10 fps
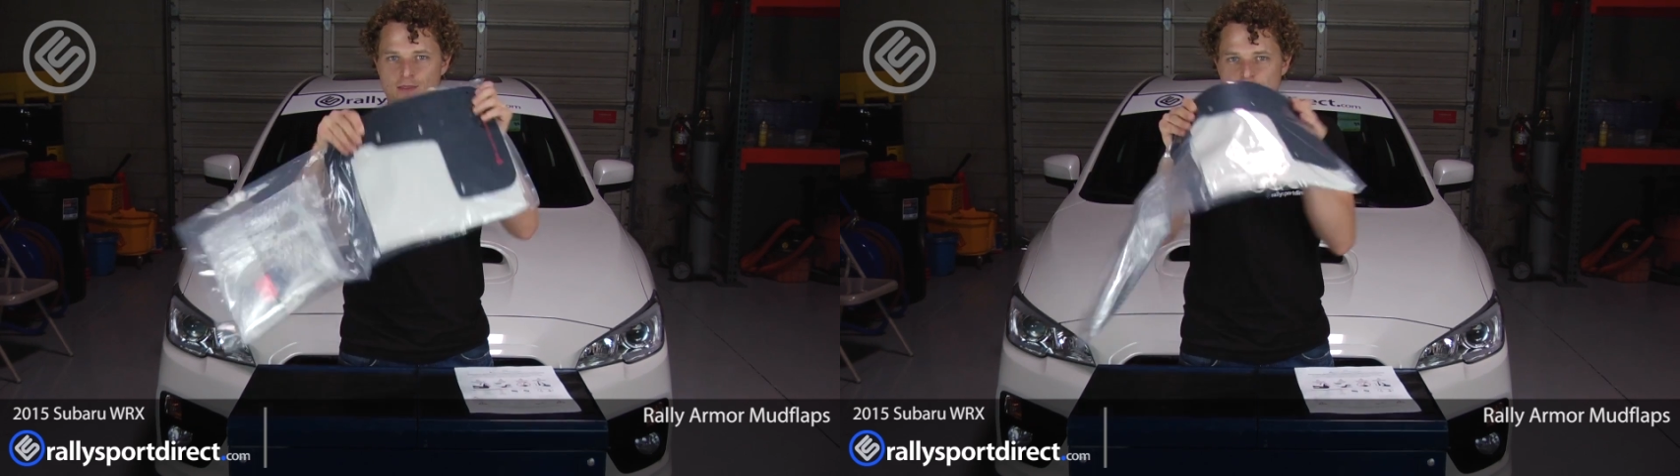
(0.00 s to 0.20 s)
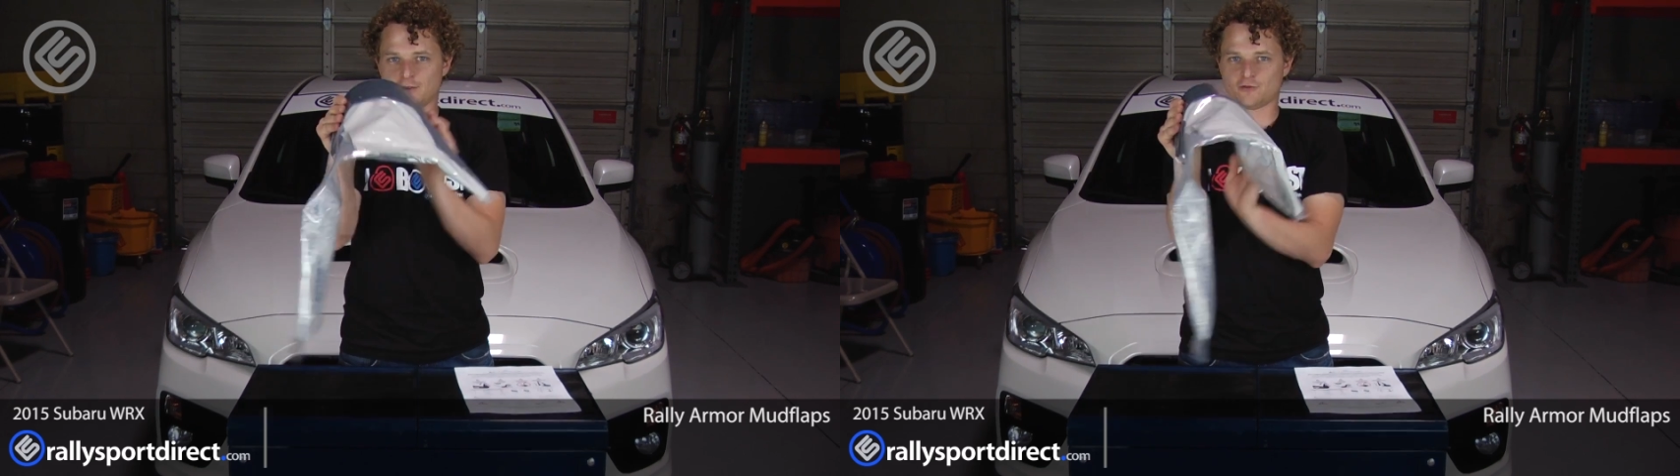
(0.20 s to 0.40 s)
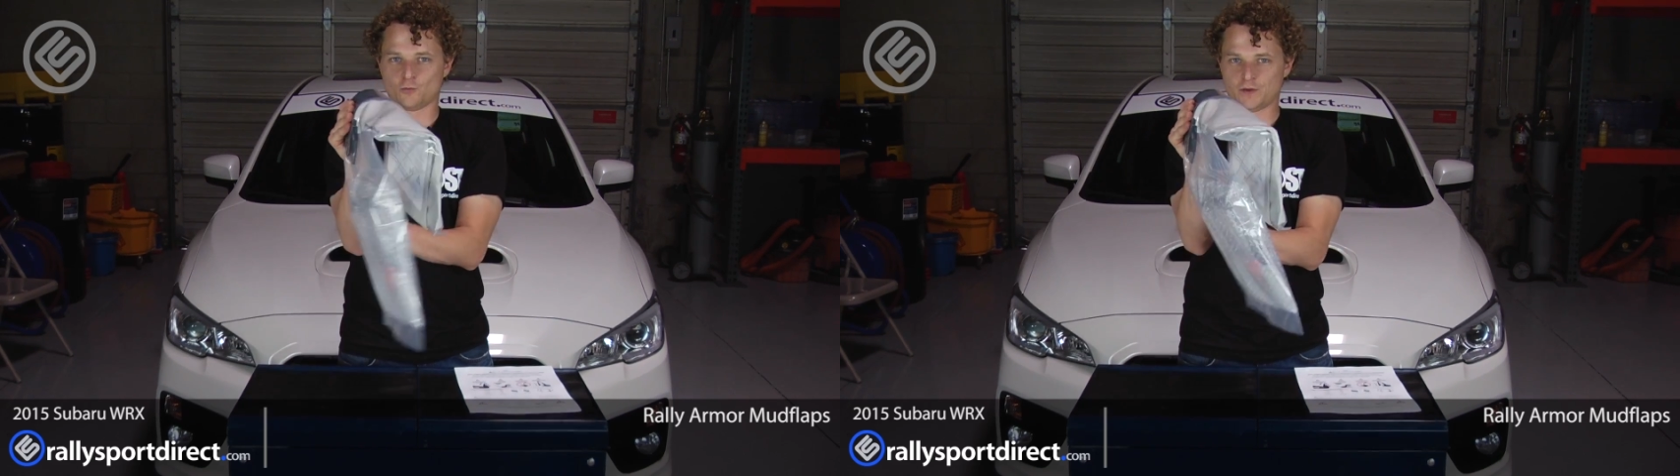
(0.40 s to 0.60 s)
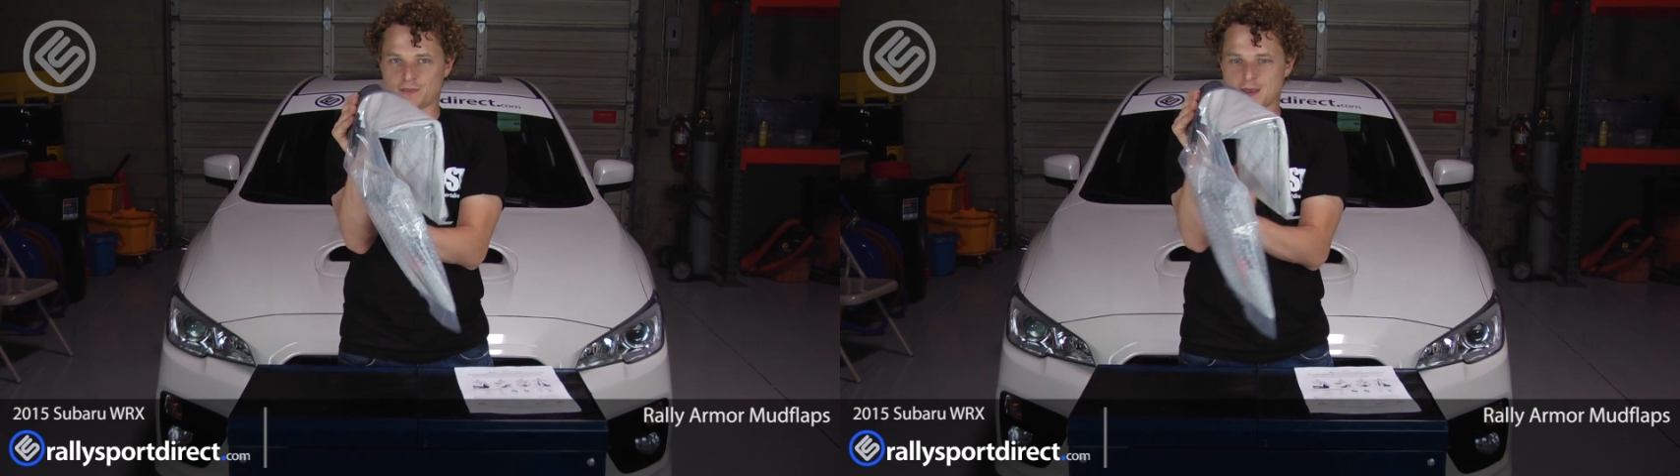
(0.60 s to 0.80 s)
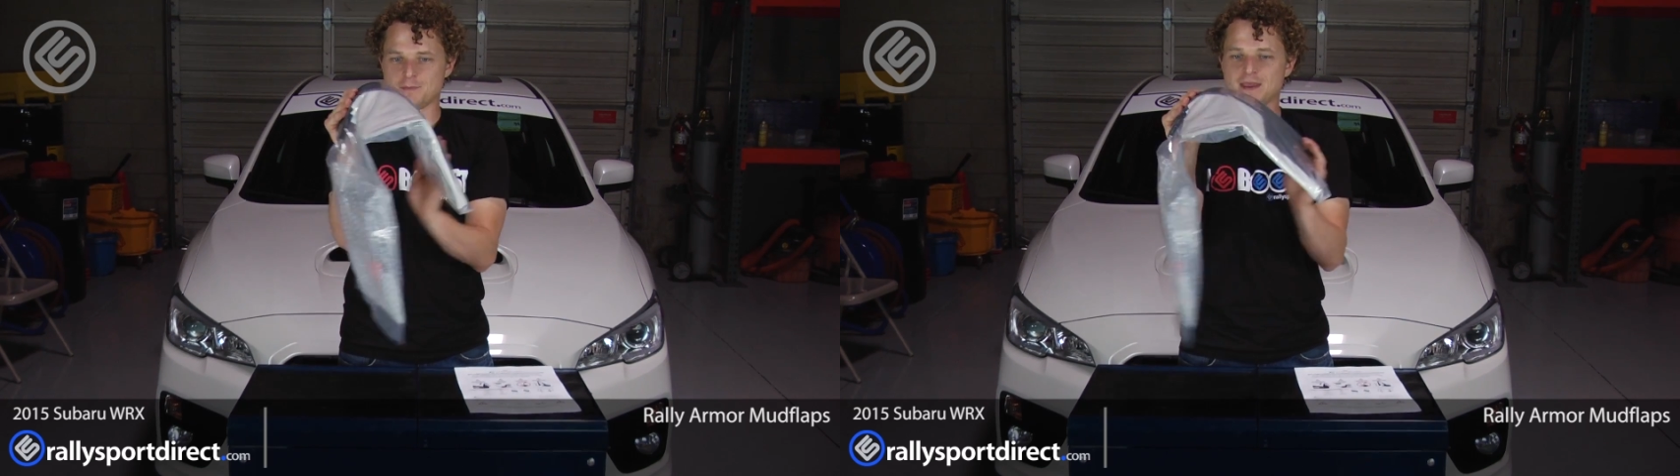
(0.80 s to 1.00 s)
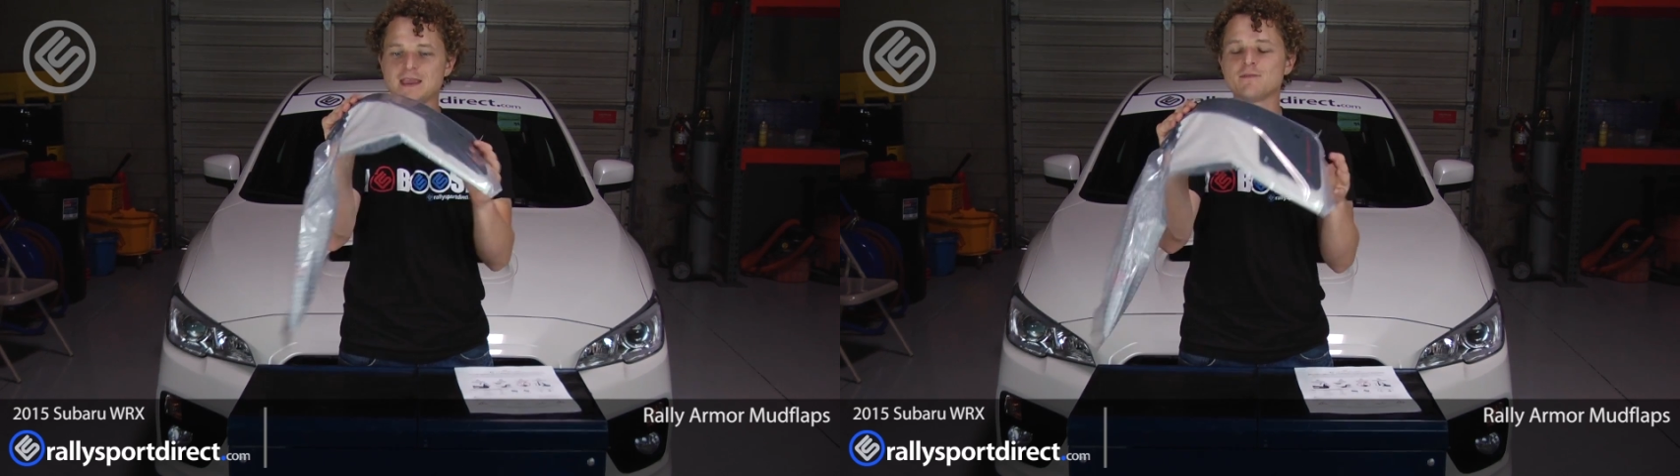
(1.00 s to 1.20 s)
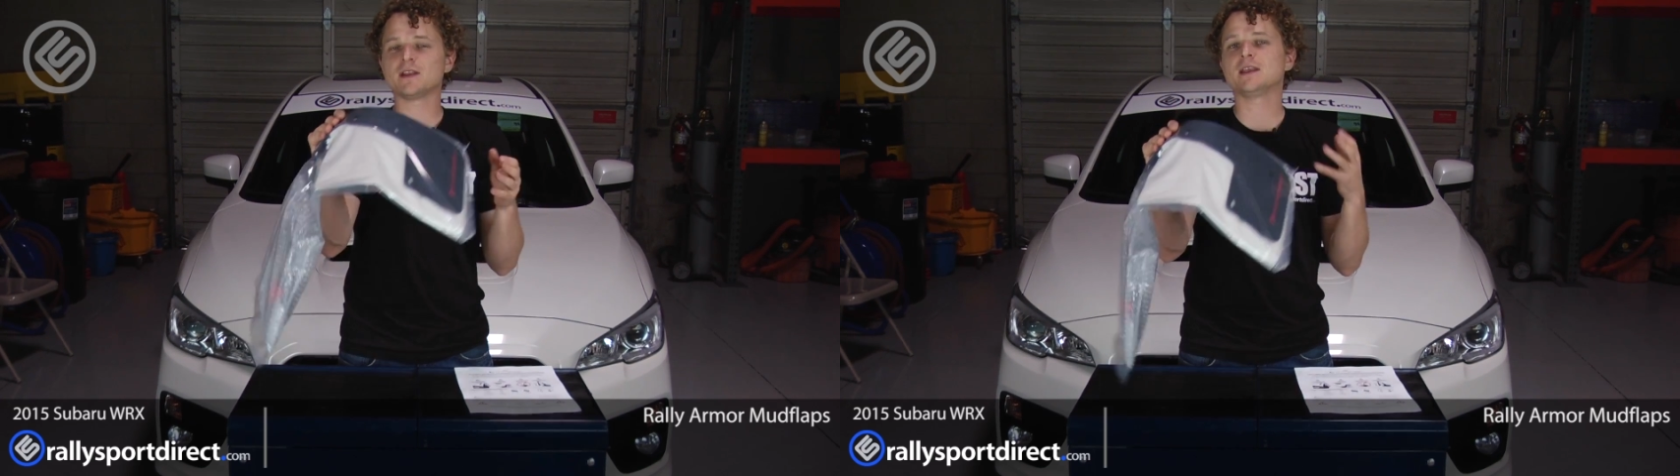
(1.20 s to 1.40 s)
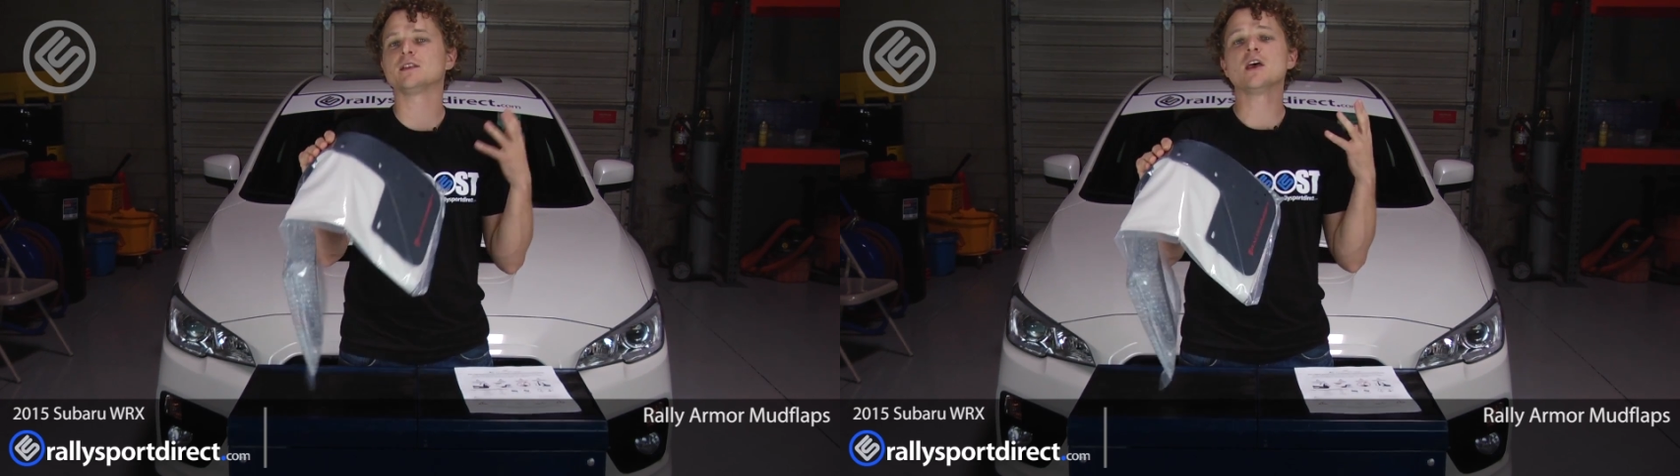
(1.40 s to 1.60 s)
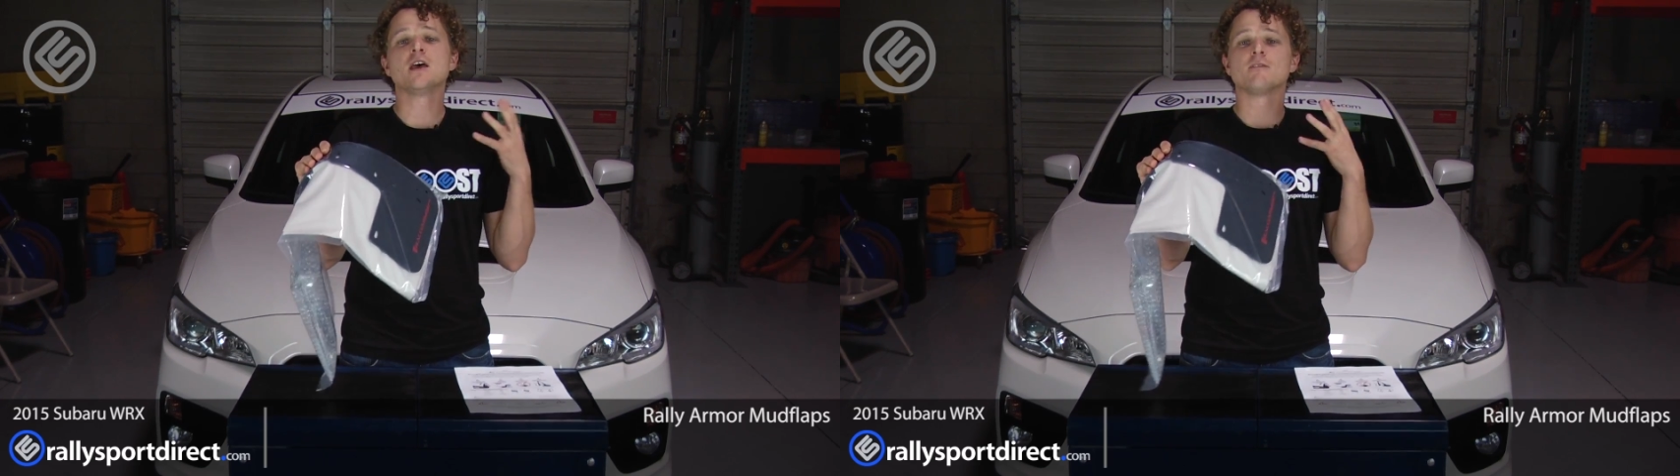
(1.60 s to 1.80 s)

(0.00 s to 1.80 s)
this with them, even in